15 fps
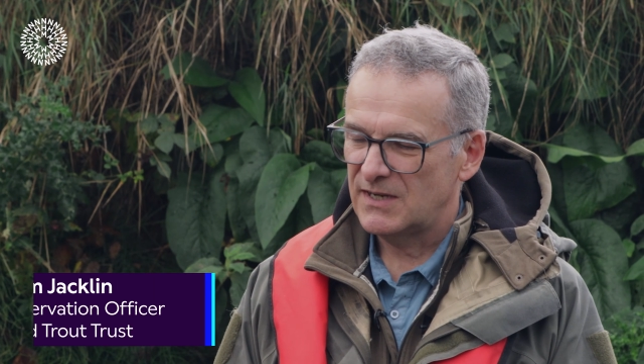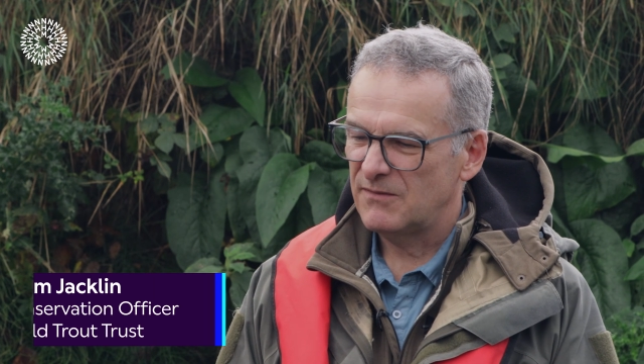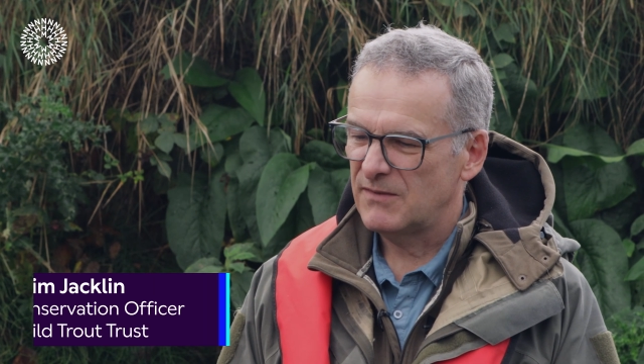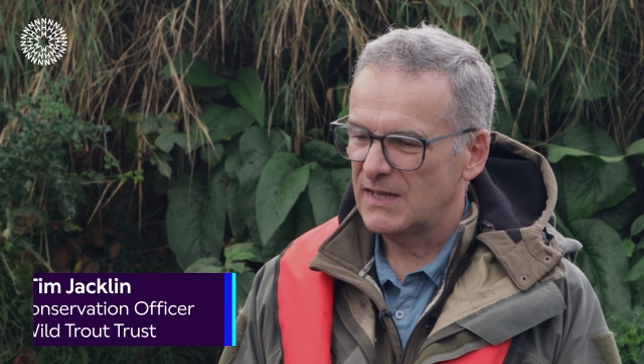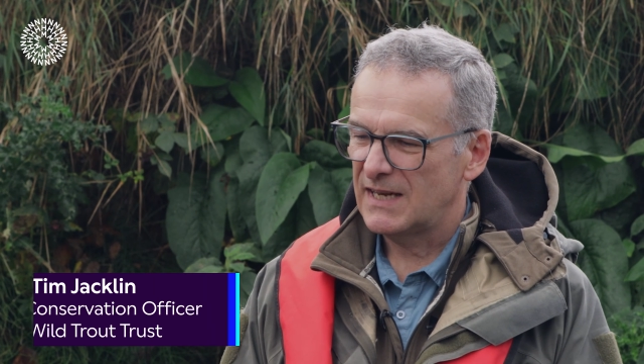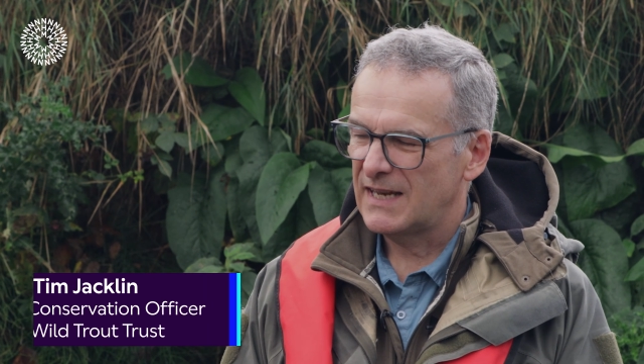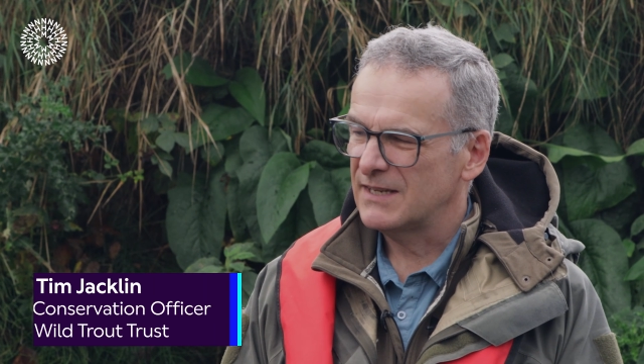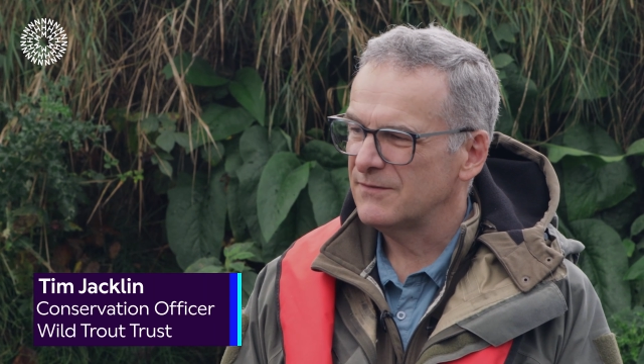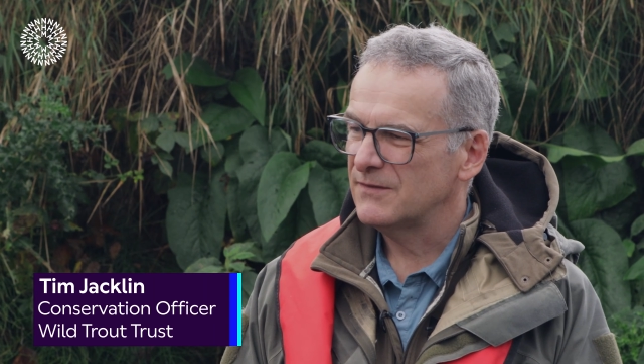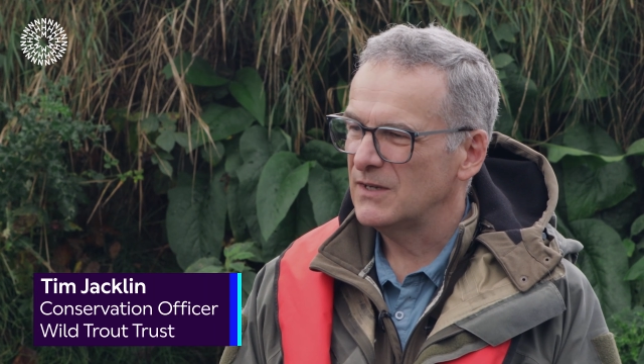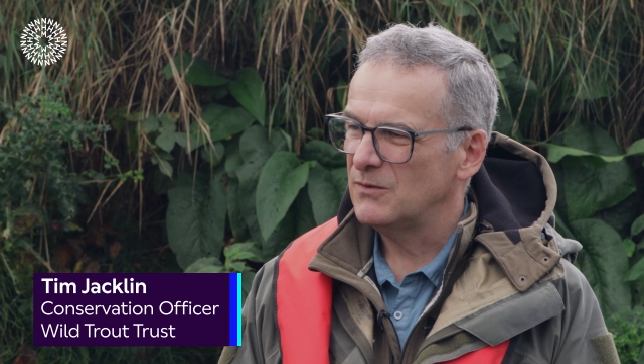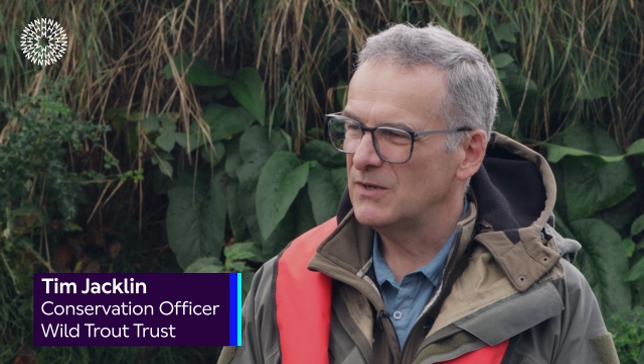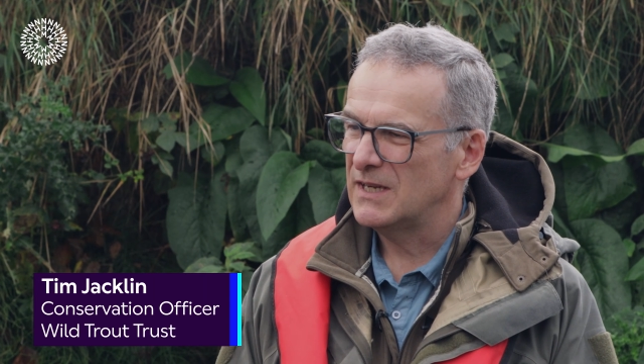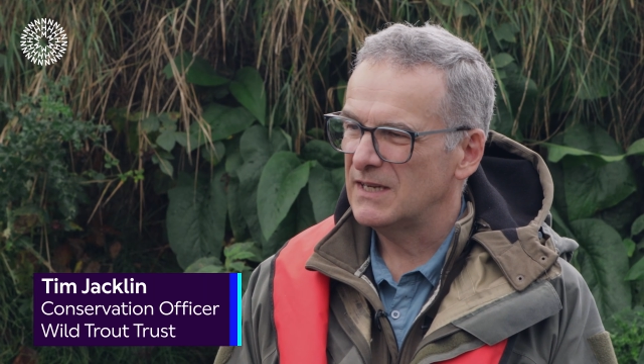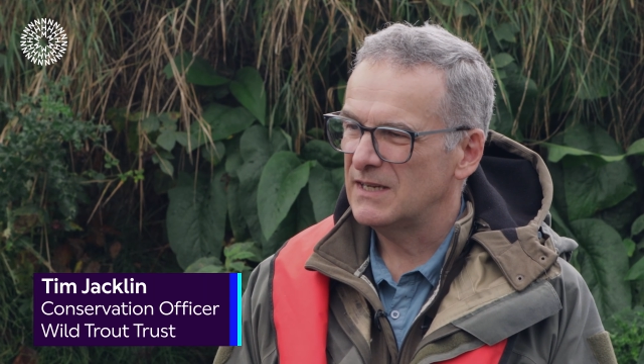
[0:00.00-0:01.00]
over the last
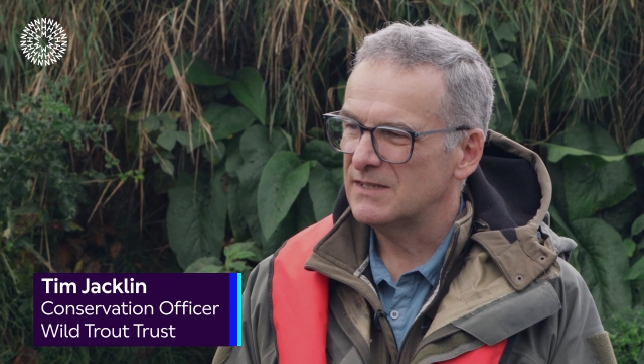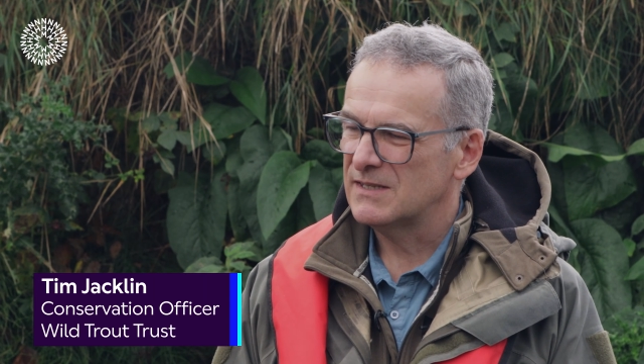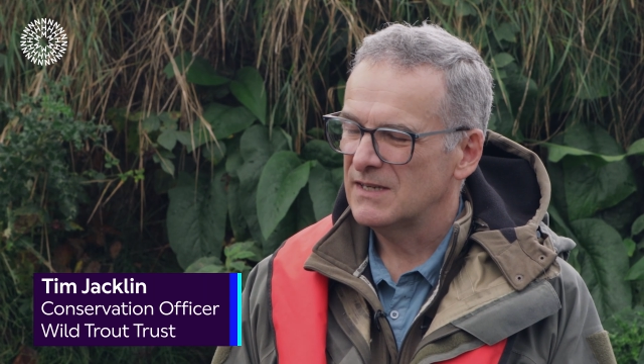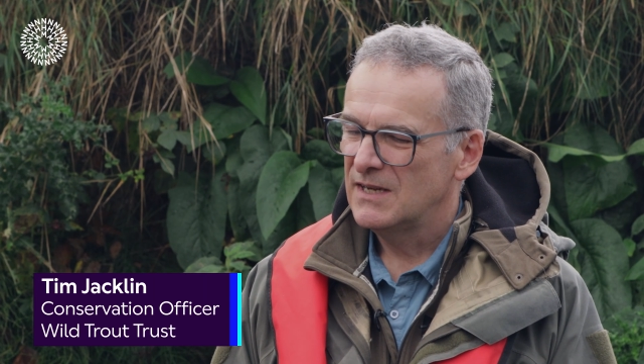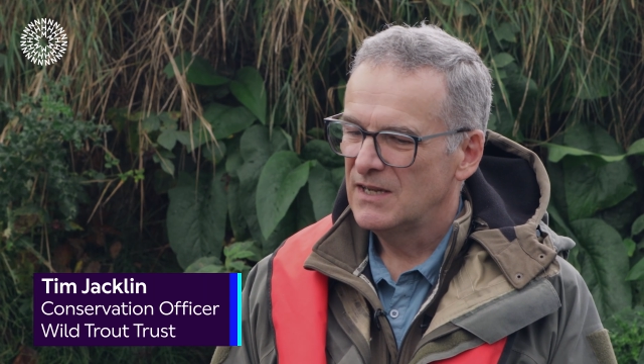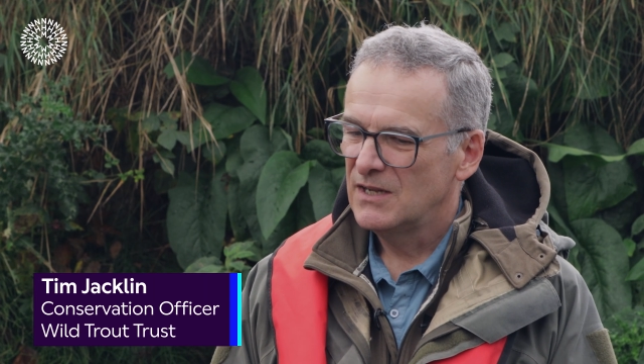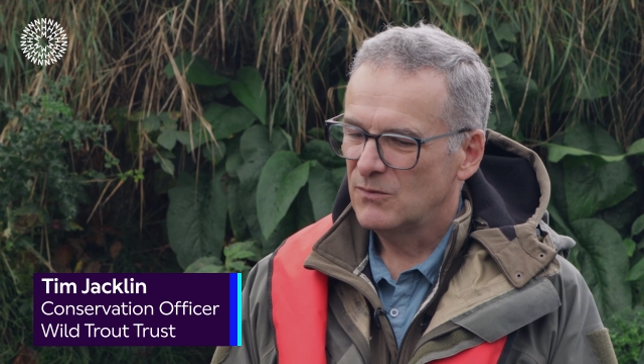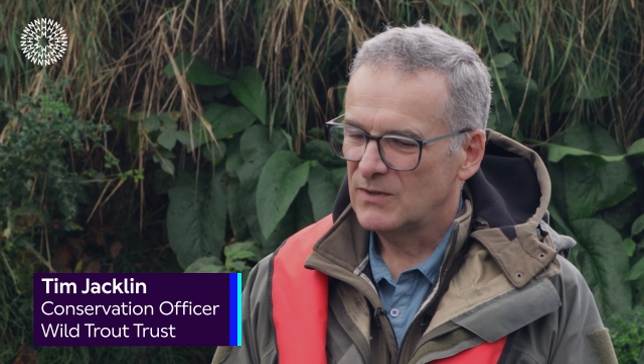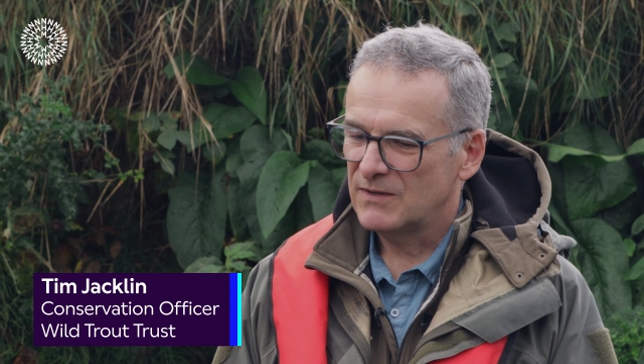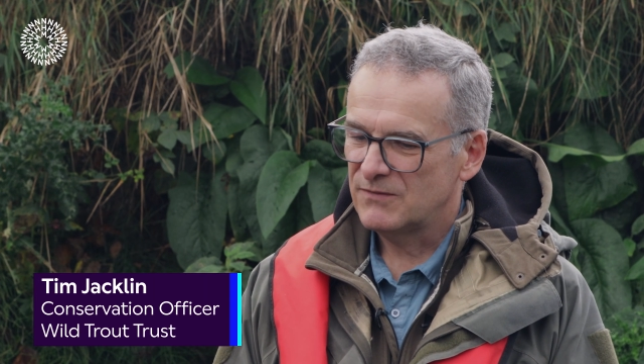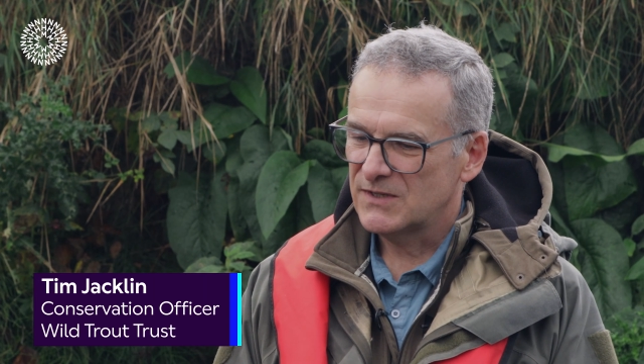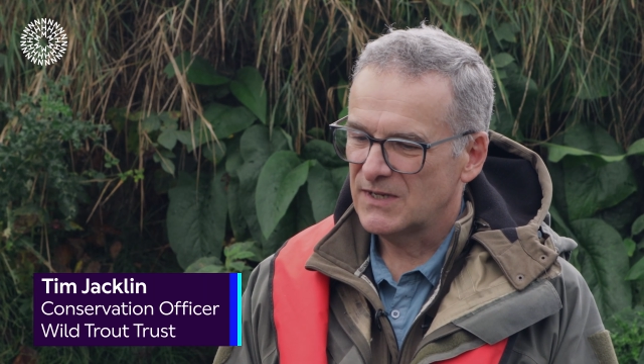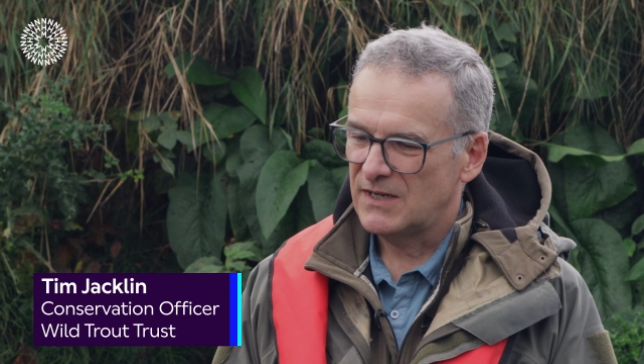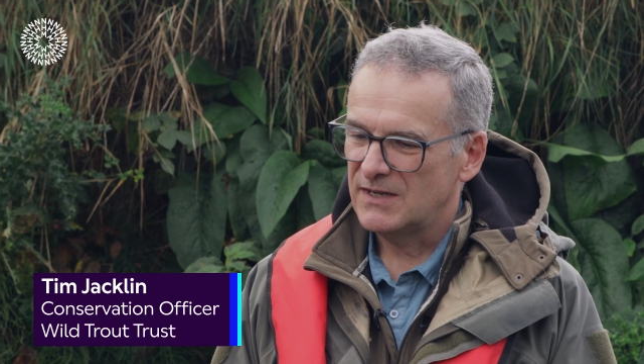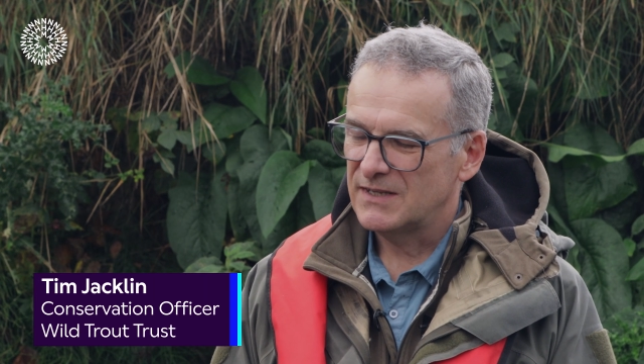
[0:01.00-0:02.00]
few years we've
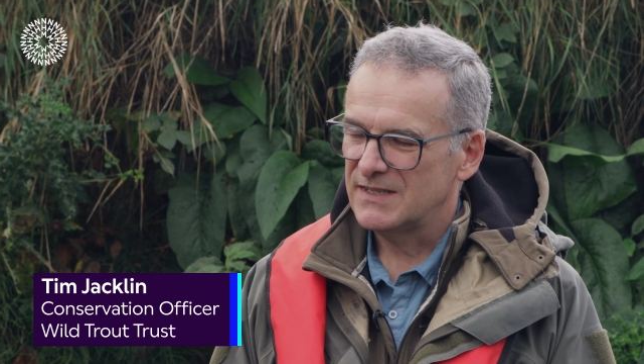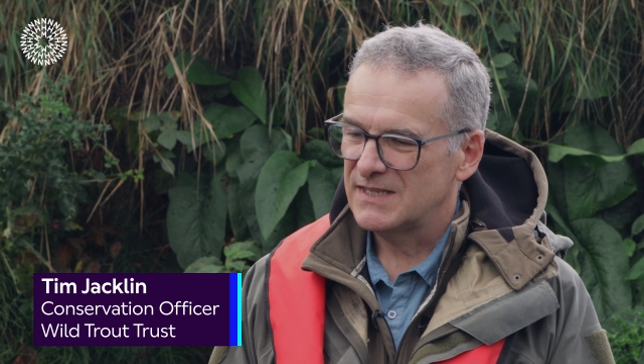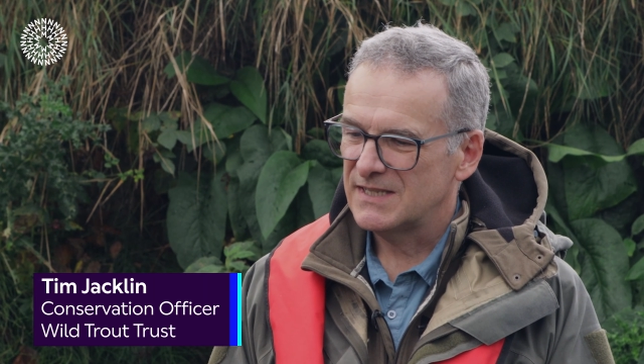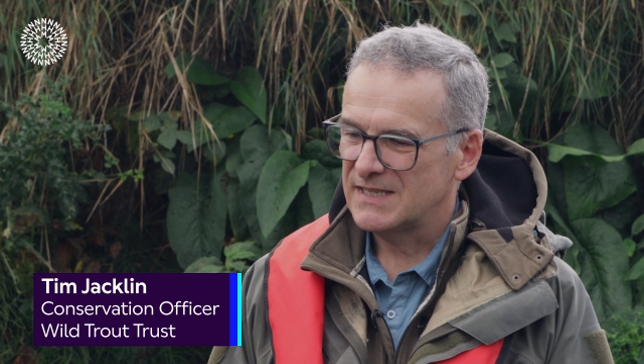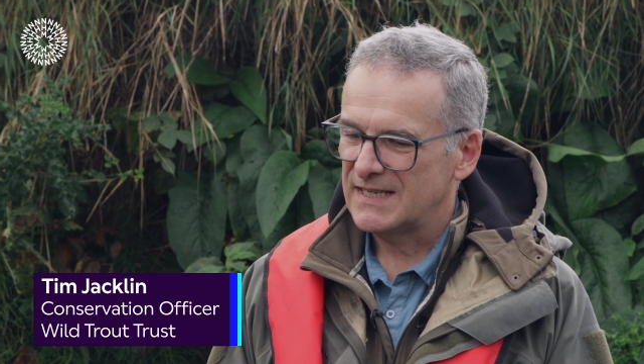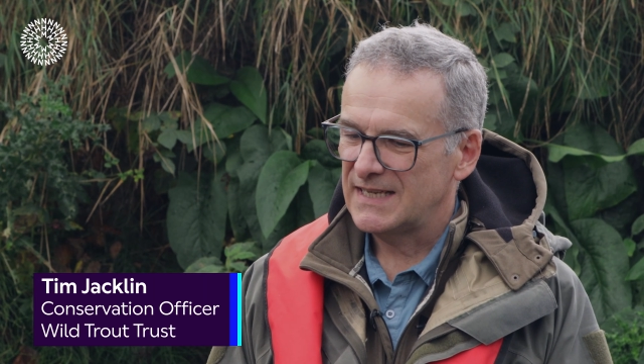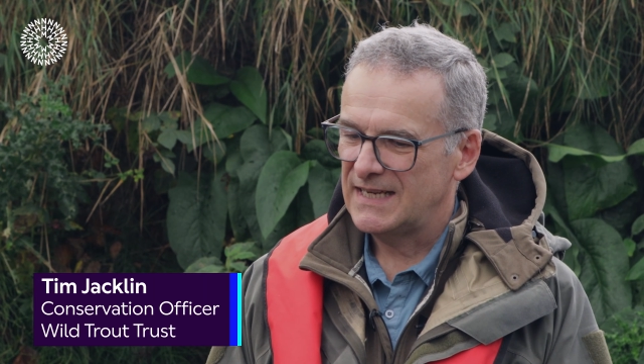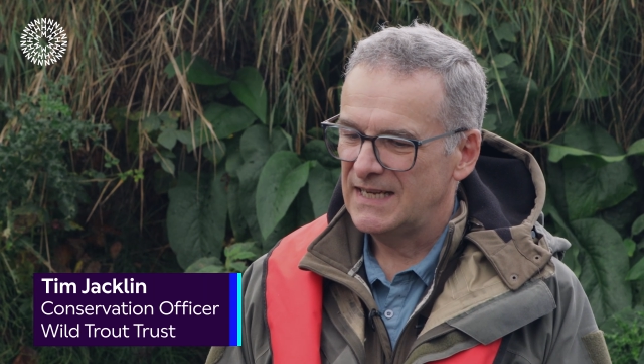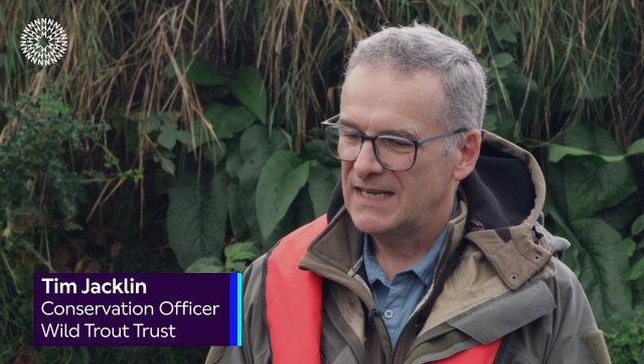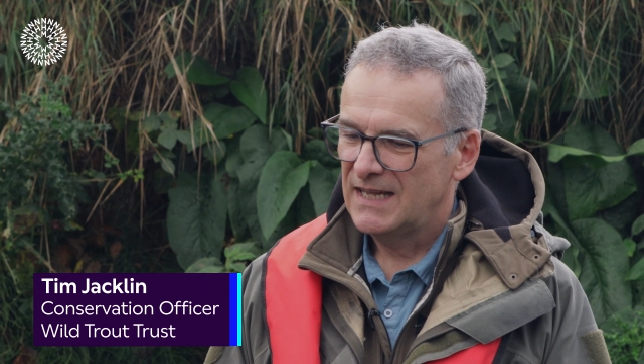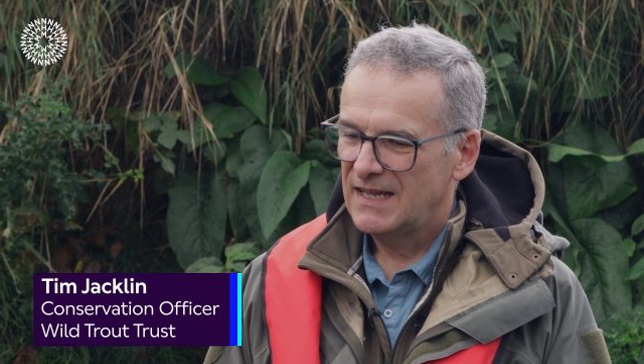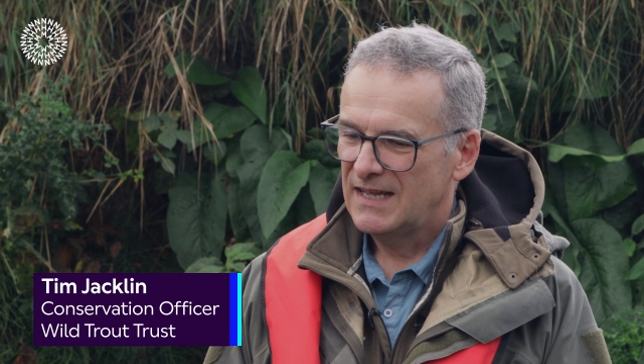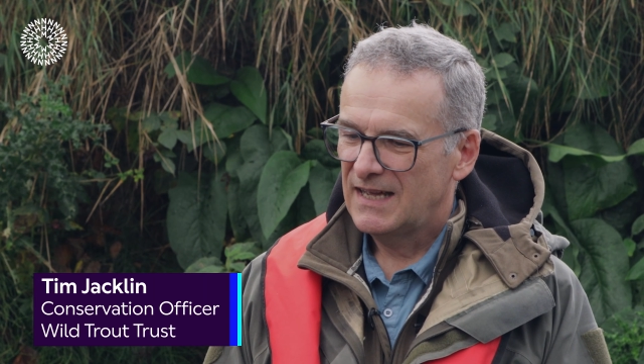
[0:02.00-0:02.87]
started to see